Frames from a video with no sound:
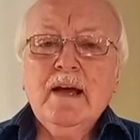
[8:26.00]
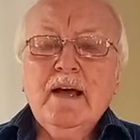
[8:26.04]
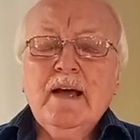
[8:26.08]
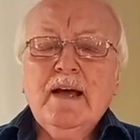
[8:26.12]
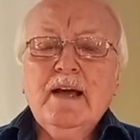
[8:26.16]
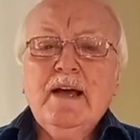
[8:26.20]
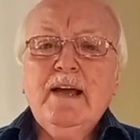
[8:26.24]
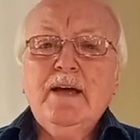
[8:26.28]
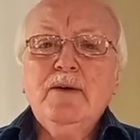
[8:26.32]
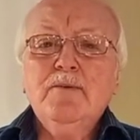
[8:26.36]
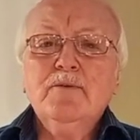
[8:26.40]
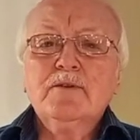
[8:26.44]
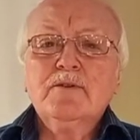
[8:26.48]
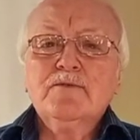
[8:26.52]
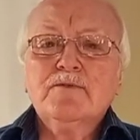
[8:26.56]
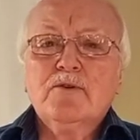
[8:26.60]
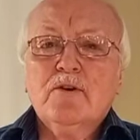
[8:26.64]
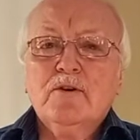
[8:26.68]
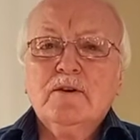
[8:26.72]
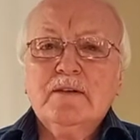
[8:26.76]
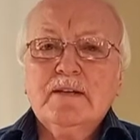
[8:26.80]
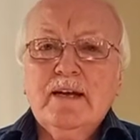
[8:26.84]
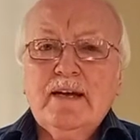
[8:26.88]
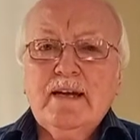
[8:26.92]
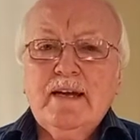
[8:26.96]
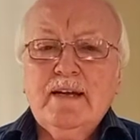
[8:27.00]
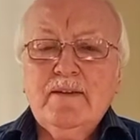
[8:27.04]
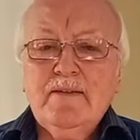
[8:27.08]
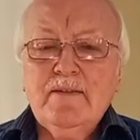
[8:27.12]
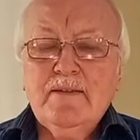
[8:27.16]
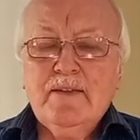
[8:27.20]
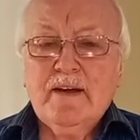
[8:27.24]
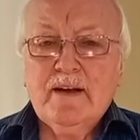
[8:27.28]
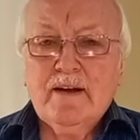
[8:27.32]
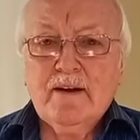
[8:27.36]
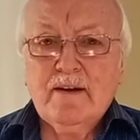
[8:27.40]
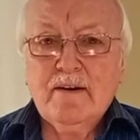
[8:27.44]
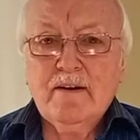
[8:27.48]
he would have gone in
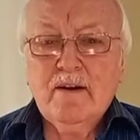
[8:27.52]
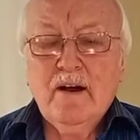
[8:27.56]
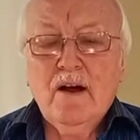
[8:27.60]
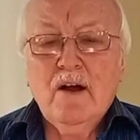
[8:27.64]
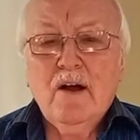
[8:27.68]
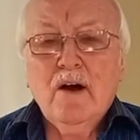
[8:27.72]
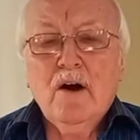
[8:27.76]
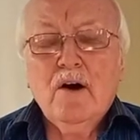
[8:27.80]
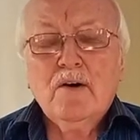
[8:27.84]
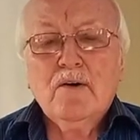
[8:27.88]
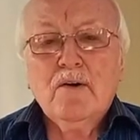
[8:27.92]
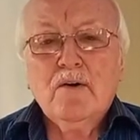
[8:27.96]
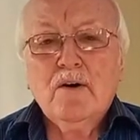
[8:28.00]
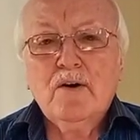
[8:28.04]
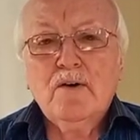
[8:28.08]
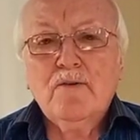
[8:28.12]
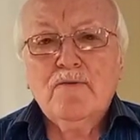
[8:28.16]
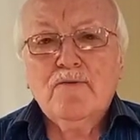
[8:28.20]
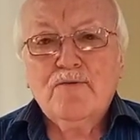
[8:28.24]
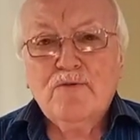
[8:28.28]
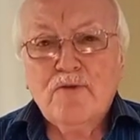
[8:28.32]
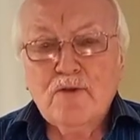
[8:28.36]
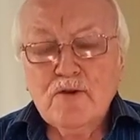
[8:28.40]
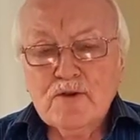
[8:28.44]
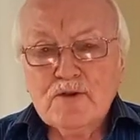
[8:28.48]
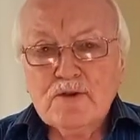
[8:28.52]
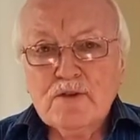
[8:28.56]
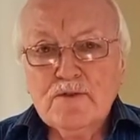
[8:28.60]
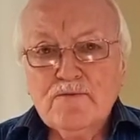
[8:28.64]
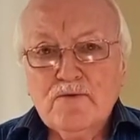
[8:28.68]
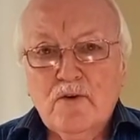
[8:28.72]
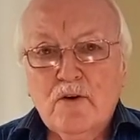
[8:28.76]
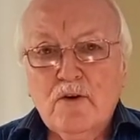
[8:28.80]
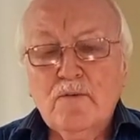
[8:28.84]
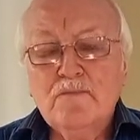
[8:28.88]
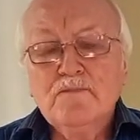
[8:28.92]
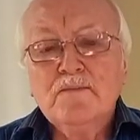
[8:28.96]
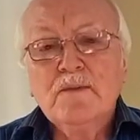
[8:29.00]
there, uh, first of
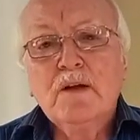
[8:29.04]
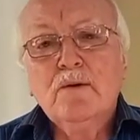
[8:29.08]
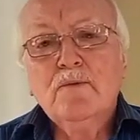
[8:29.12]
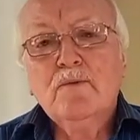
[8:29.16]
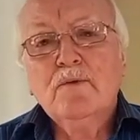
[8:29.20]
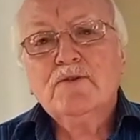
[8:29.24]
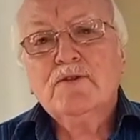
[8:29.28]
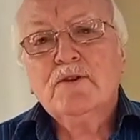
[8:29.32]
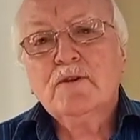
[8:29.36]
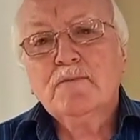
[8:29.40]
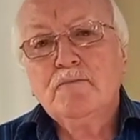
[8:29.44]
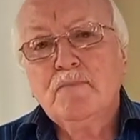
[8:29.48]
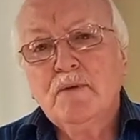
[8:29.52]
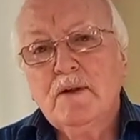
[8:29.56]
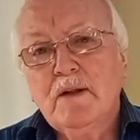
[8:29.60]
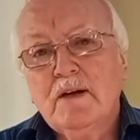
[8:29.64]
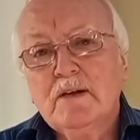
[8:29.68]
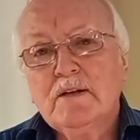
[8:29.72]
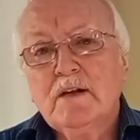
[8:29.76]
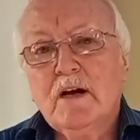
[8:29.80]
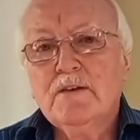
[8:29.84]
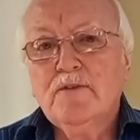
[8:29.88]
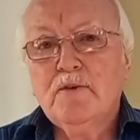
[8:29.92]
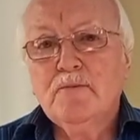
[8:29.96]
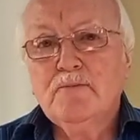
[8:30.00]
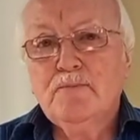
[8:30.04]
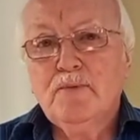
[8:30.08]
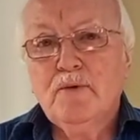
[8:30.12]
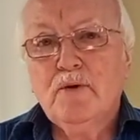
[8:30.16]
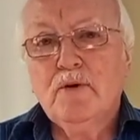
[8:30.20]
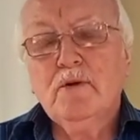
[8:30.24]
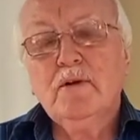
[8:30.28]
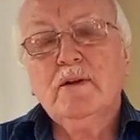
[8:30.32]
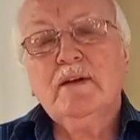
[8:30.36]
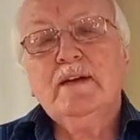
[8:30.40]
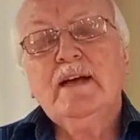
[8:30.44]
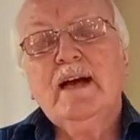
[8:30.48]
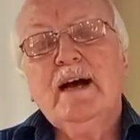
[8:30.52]
all, with the blood of a
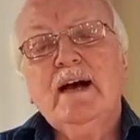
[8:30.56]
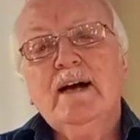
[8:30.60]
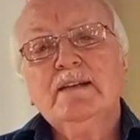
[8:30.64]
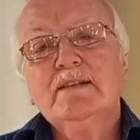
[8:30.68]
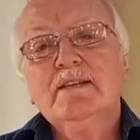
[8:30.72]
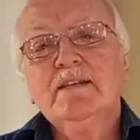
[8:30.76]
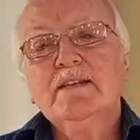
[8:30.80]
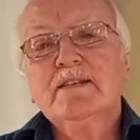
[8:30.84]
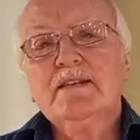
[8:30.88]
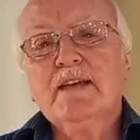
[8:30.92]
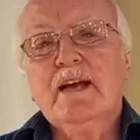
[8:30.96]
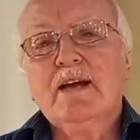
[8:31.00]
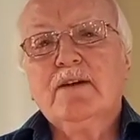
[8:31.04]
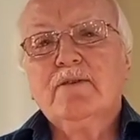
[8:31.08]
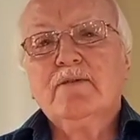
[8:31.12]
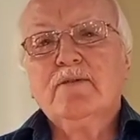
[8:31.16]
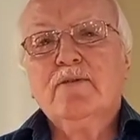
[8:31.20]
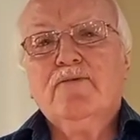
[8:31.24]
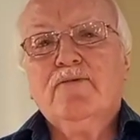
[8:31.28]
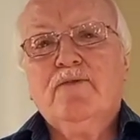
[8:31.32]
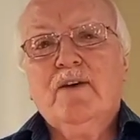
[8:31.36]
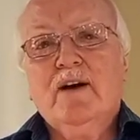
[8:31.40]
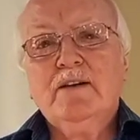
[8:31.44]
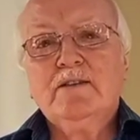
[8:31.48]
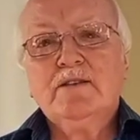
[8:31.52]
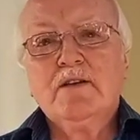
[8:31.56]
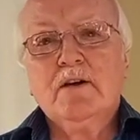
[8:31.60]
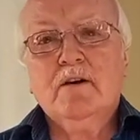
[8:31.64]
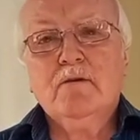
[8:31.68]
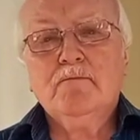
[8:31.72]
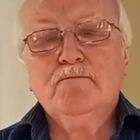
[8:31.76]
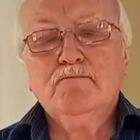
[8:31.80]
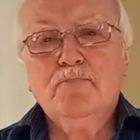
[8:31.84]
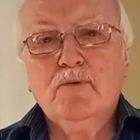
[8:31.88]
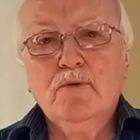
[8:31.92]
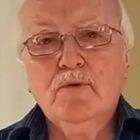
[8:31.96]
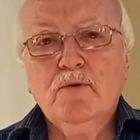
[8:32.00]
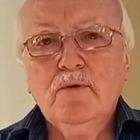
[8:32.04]
bull. He had to sacrifice a
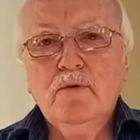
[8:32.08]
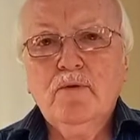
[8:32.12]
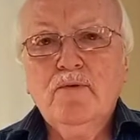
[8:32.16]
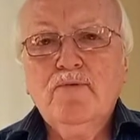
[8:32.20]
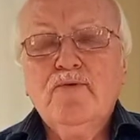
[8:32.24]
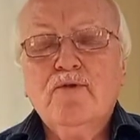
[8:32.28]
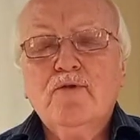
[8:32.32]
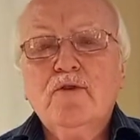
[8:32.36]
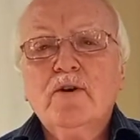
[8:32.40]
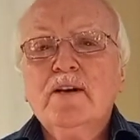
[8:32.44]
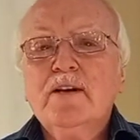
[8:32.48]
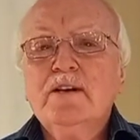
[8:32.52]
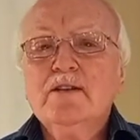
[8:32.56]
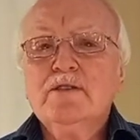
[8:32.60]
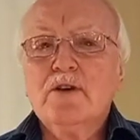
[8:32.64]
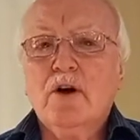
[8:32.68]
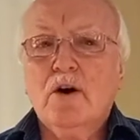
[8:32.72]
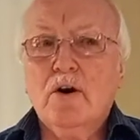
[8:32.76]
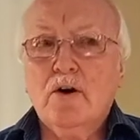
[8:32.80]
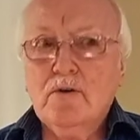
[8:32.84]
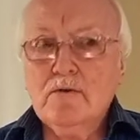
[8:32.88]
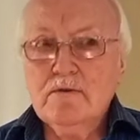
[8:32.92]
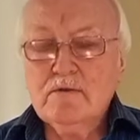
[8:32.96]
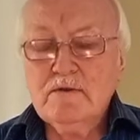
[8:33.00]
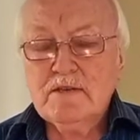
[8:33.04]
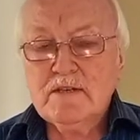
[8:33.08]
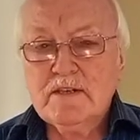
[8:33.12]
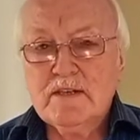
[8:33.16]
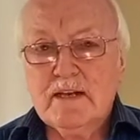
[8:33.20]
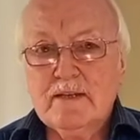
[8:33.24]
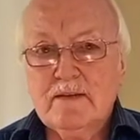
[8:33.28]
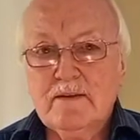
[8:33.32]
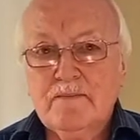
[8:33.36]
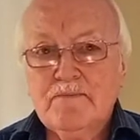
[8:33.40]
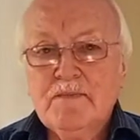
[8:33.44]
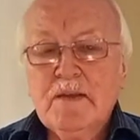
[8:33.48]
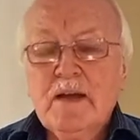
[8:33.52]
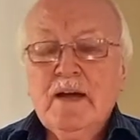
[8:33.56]
bull for his own
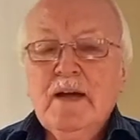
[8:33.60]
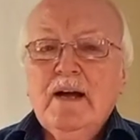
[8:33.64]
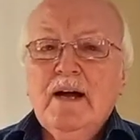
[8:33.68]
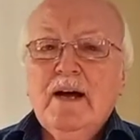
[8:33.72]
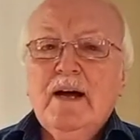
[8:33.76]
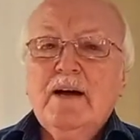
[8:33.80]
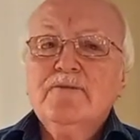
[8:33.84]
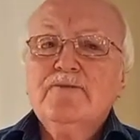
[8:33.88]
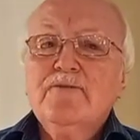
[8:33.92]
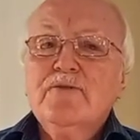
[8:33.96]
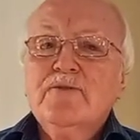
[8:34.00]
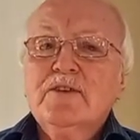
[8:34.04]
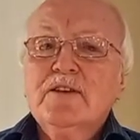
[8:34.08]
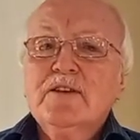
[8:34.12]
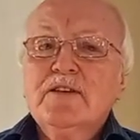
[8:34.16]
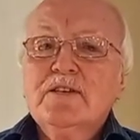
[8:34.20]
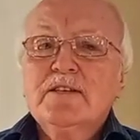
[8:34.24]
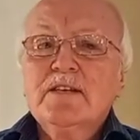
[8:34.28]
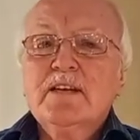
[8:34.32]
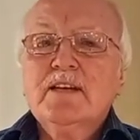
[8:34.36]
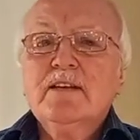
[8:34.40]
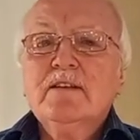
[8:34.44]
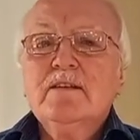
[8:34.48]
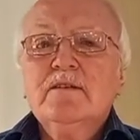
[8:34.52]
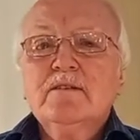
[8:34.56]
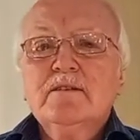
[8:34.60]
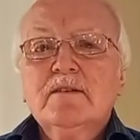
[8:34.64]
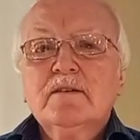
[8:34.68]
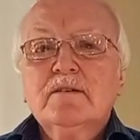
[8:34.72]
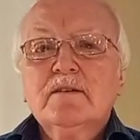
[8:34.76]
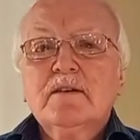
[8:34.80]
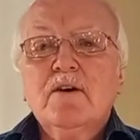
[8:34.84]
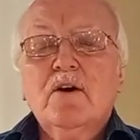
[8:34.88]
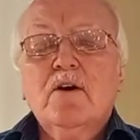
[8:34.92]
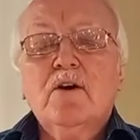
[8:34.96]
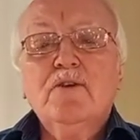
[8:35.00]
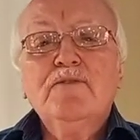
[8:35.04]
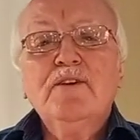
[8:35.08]
sin and for the sins
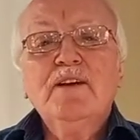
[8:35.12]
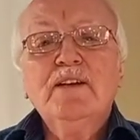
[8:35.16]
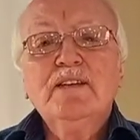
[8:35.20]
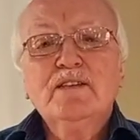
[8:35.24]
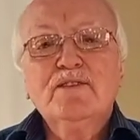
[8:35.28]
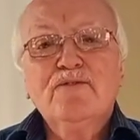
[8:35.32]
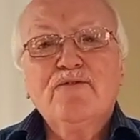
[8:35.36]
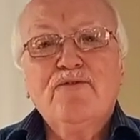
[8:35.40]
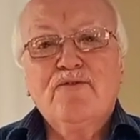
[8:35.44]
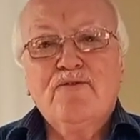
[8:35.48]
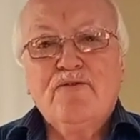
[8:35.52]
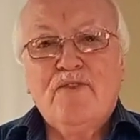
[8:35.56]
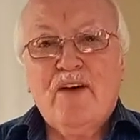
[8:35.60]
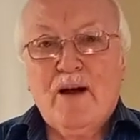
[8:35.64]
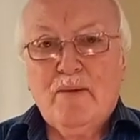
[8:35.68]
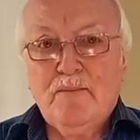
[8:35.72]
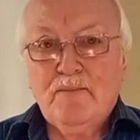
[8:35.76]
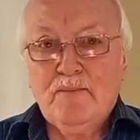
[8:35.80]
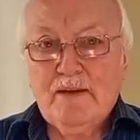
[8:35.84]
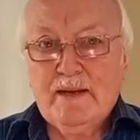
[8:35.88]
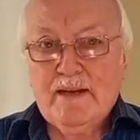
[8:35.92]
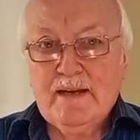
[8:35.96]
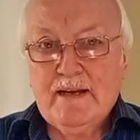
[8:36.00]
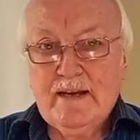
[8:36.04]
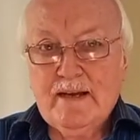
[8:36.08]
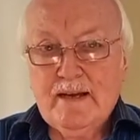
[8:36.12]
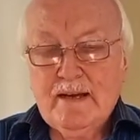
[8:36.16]
of his family.